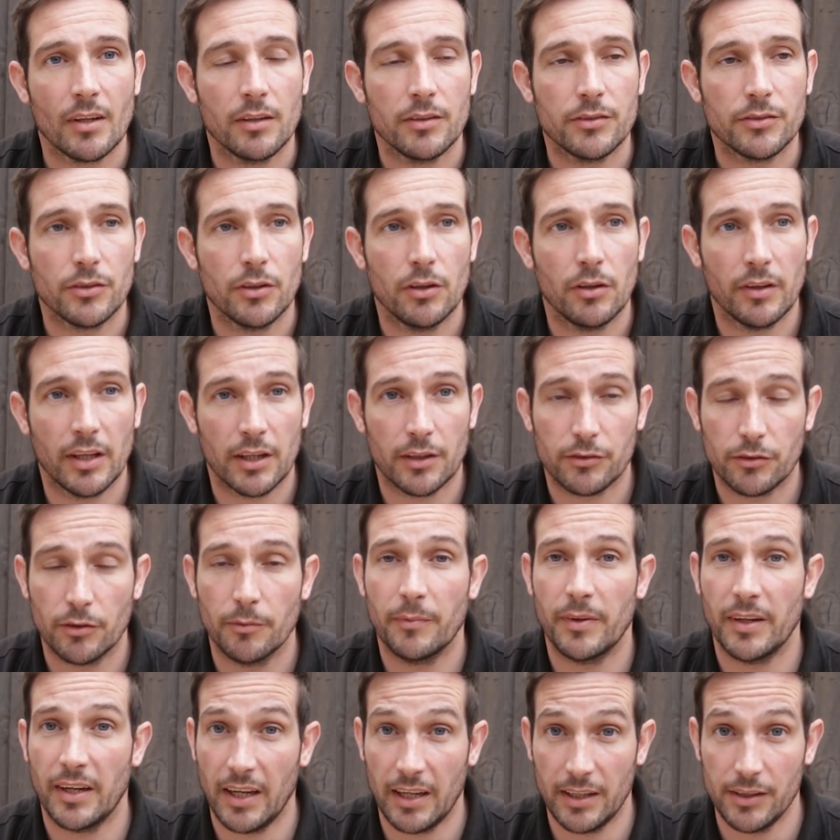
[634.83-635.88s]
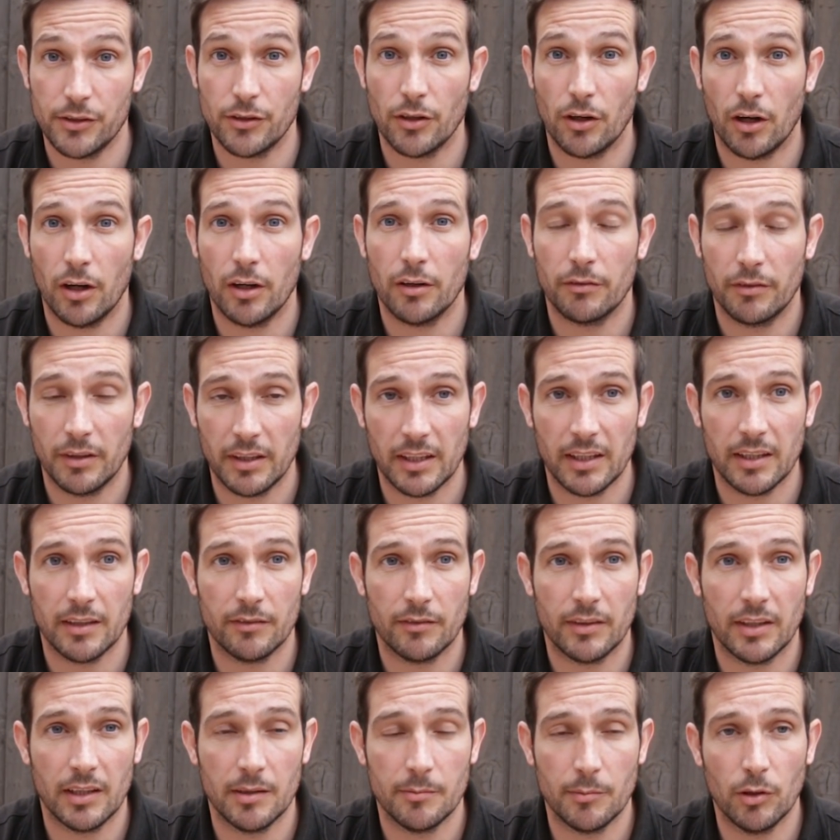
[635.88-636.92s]
So that's something I enjoy really,
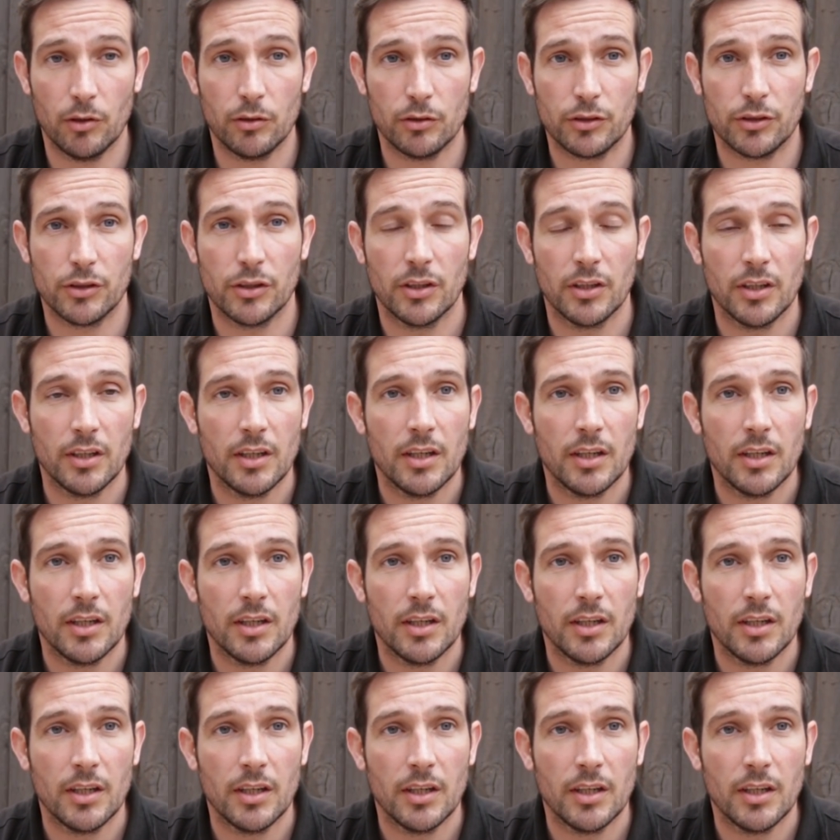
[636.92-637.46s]
really much.